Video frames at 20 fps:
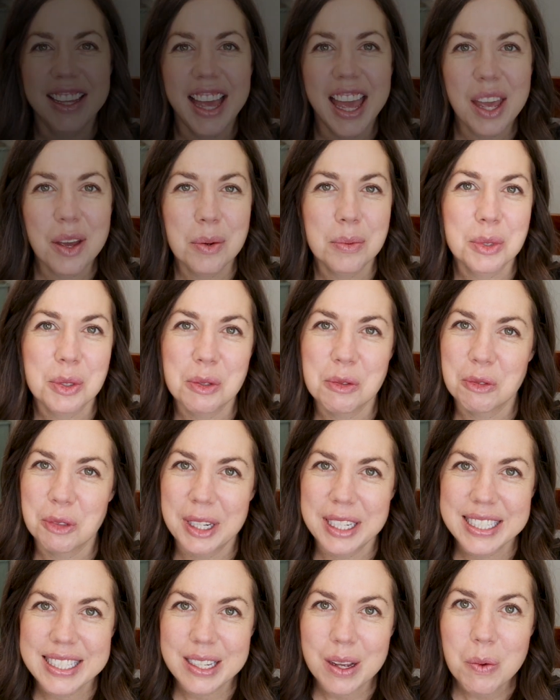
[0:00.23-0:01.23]
Hey homeschool
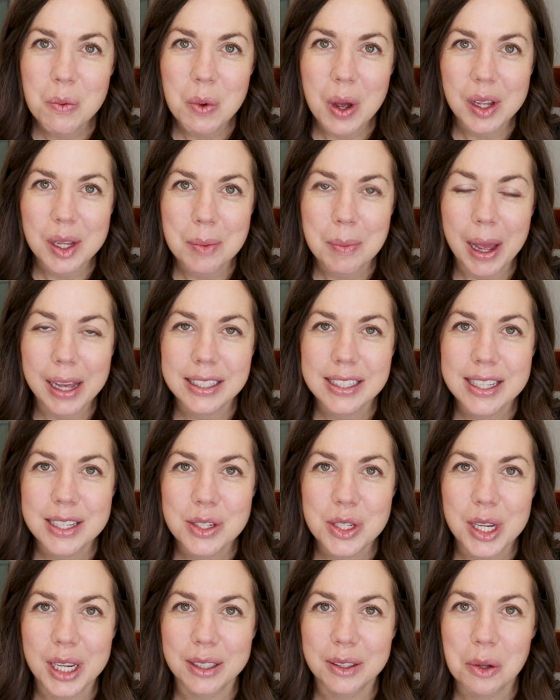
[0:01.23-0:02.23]
friends, welcome back to
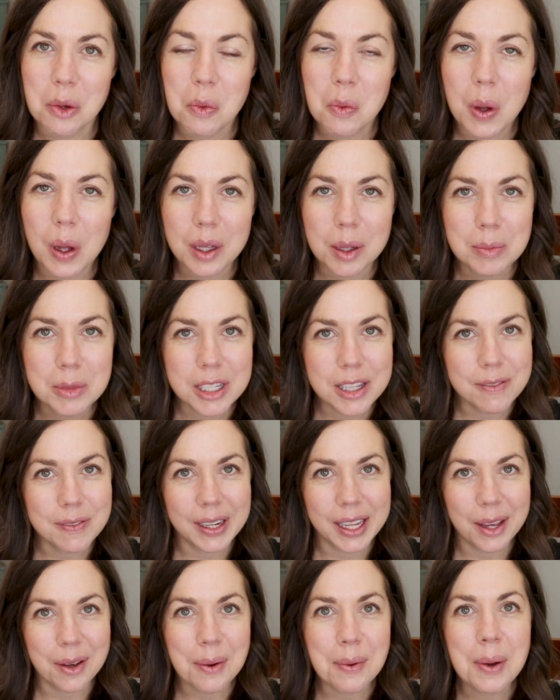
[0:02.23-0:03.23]
the channel. Welcome to the
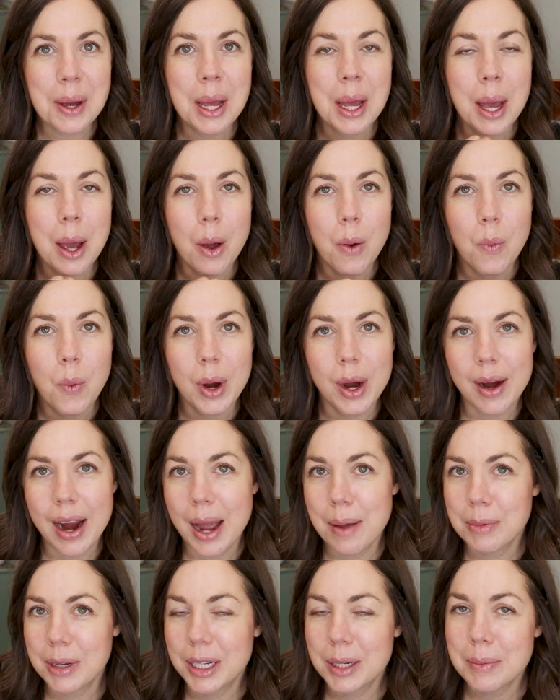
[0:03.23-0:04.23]
video where
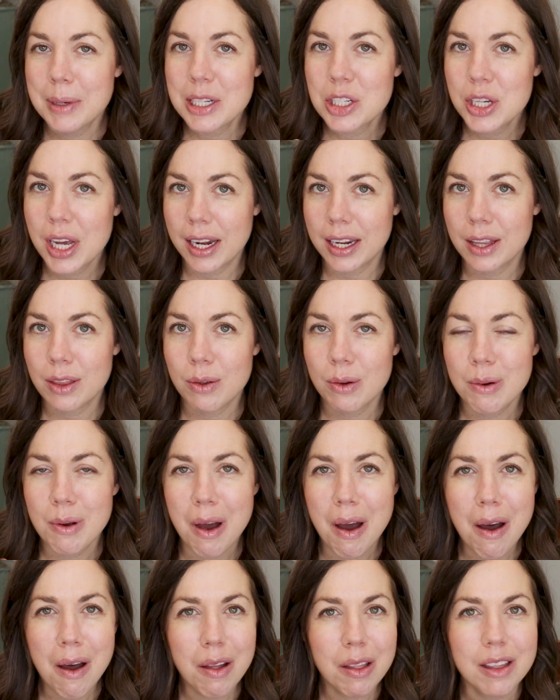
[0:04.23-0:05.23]
I'm going to be chatting through
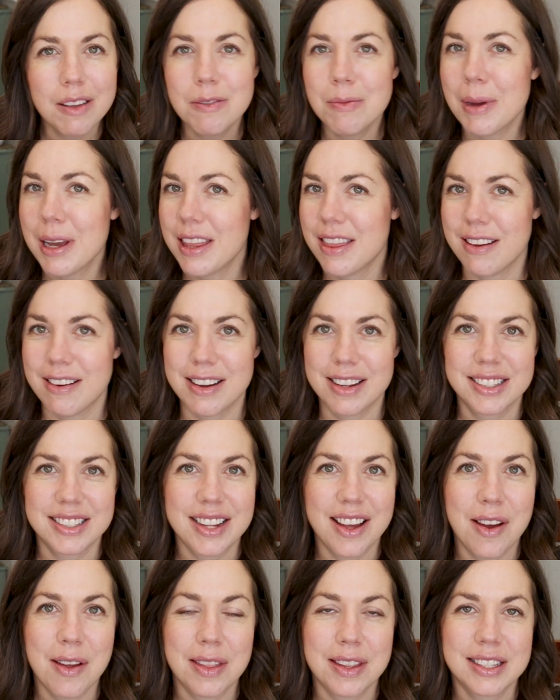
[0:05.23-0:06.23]
all of my
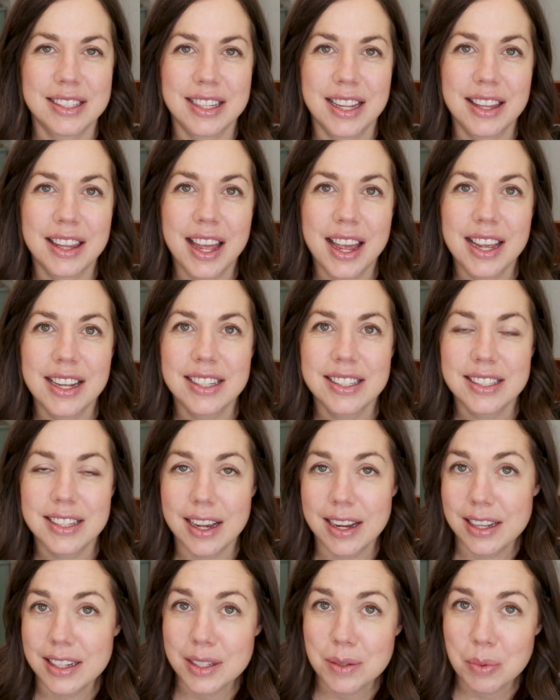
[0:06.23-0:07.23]
thoughts on the Sonlight
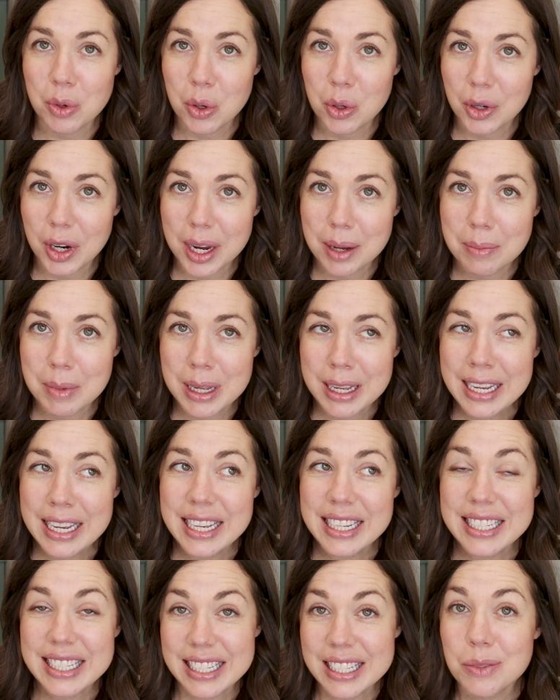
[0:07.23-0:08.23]
science program
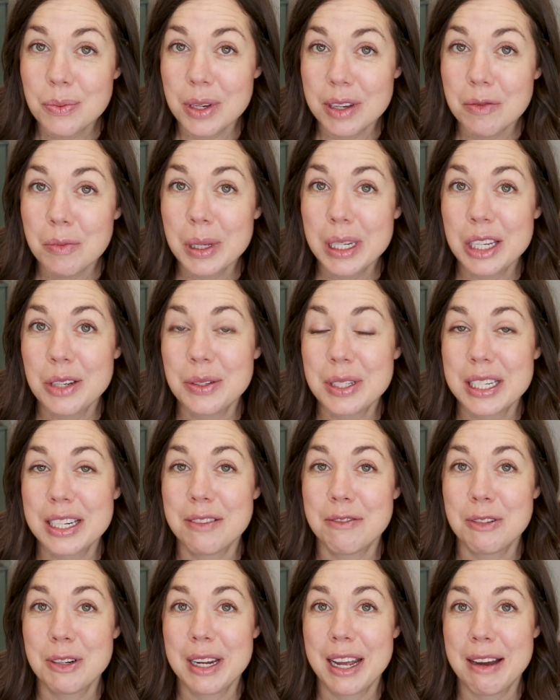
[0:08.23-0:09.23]
since we've been using
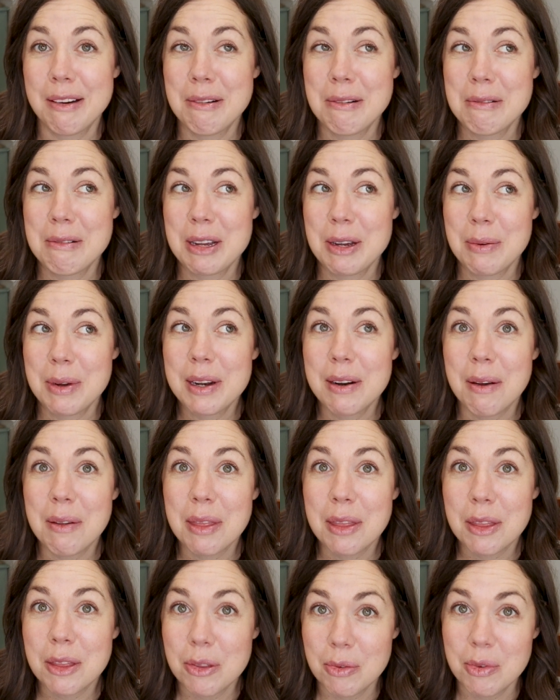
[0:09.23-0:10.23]
it for now going
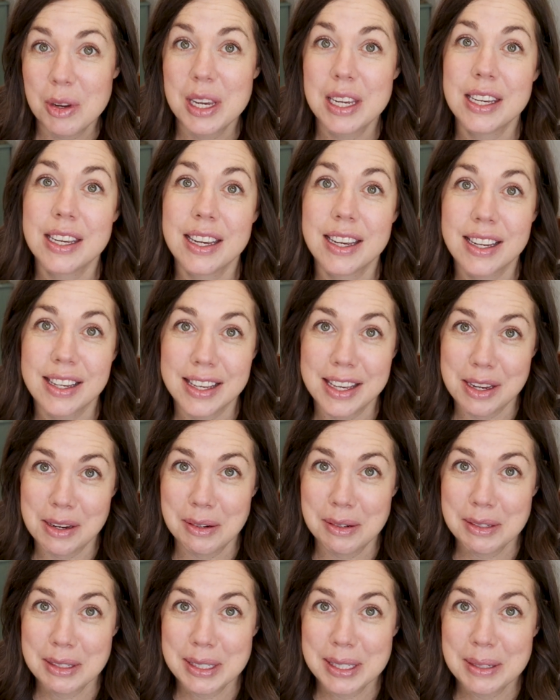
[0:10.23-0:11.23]
on three
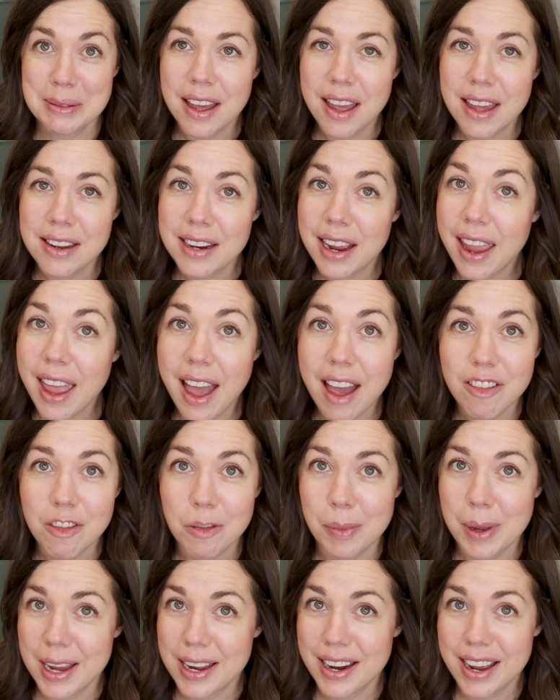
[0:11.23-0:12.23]
years. And I
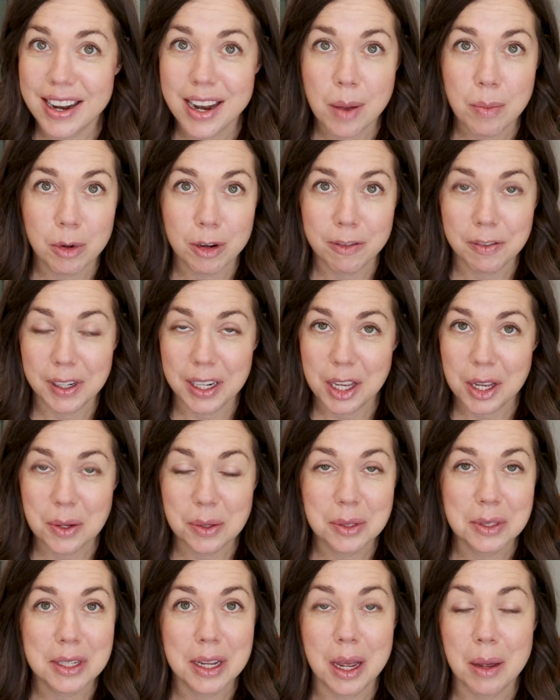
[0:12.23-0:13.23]
have made a number of
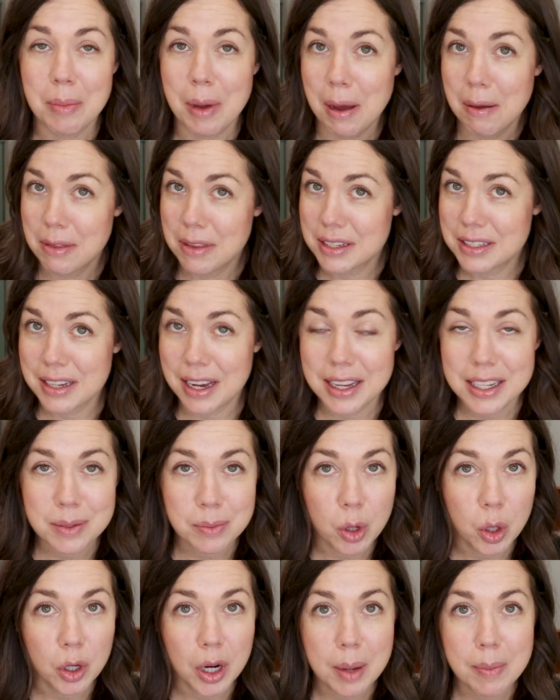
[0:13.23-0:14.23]
videos about the science
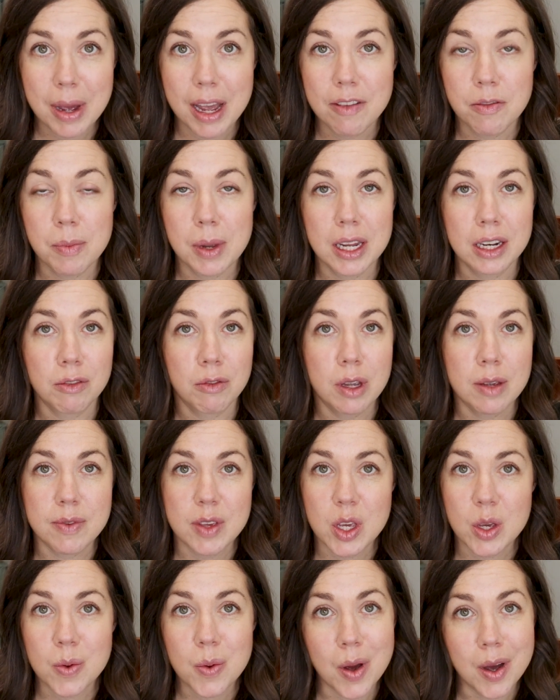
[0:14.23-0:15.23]
program. I've made a
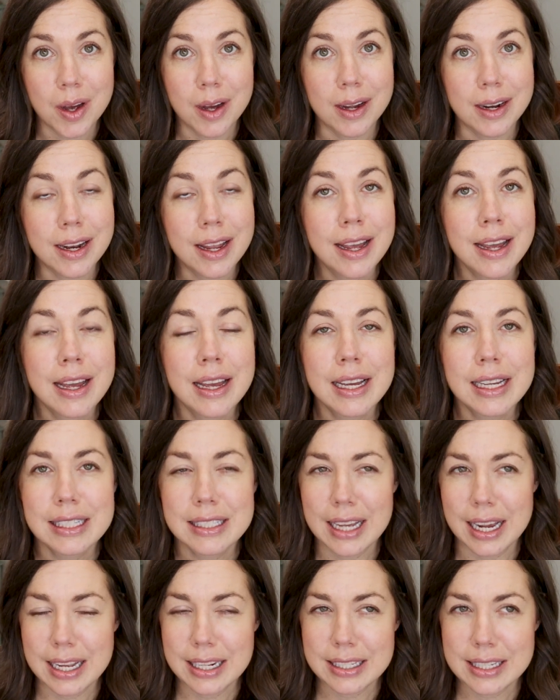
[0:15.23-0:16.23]
review on
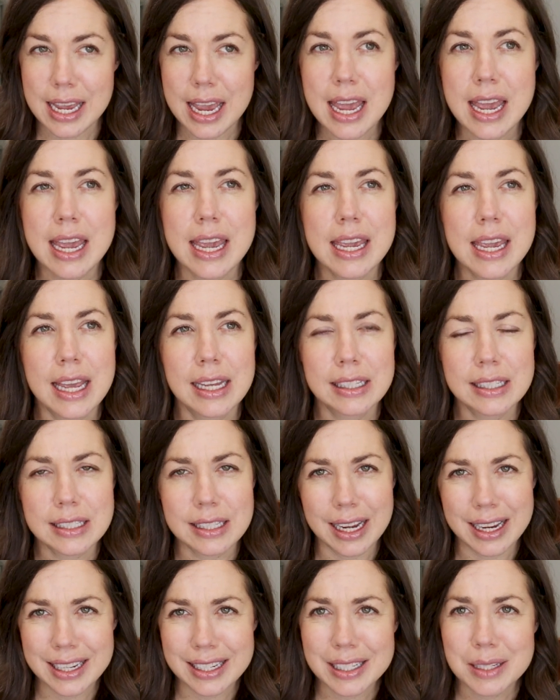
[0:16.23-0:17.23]
Science A and
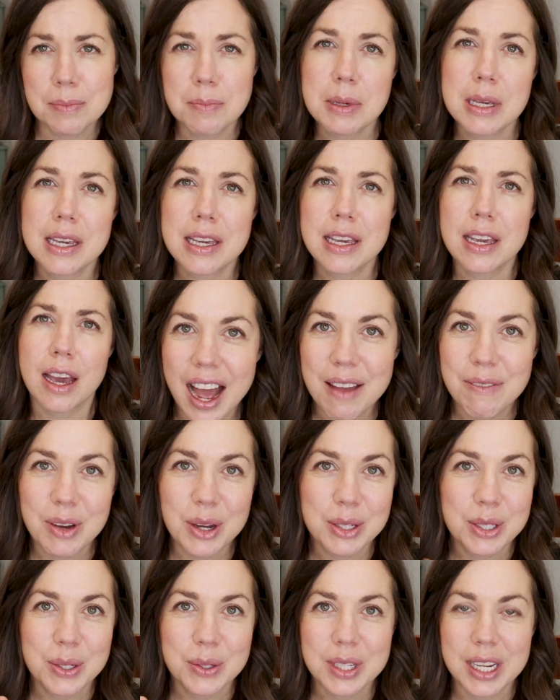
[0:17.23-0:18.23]
Science B. I've
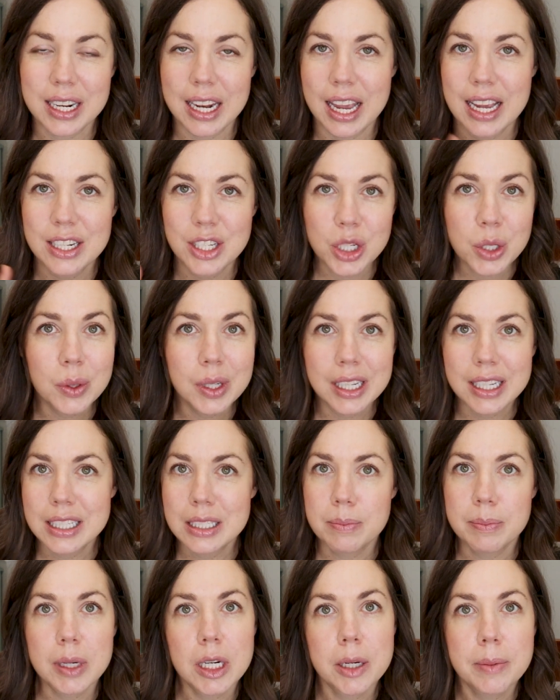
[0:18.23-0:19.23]
also done a do an
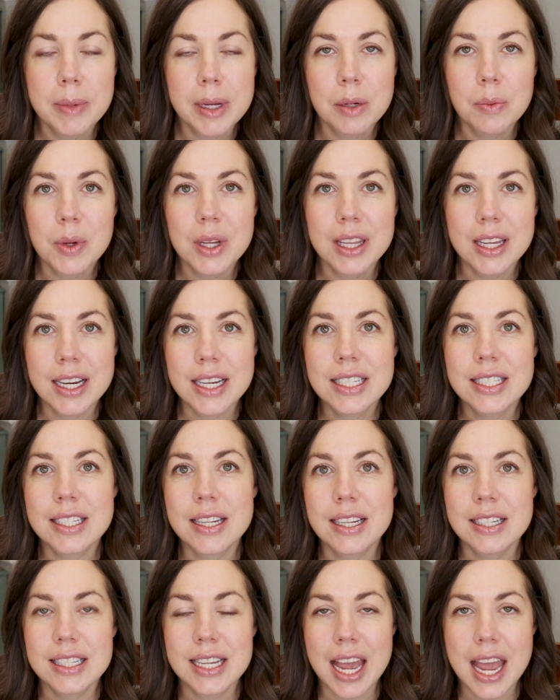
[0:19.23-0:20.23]
experiment with us
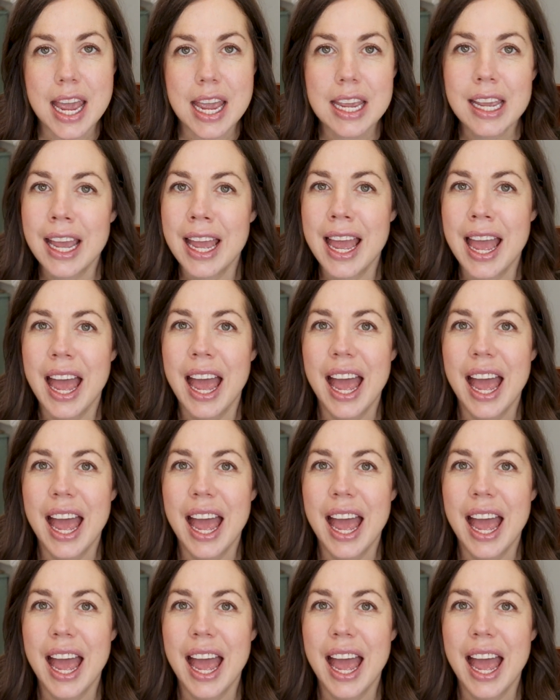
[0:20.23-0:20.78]
day.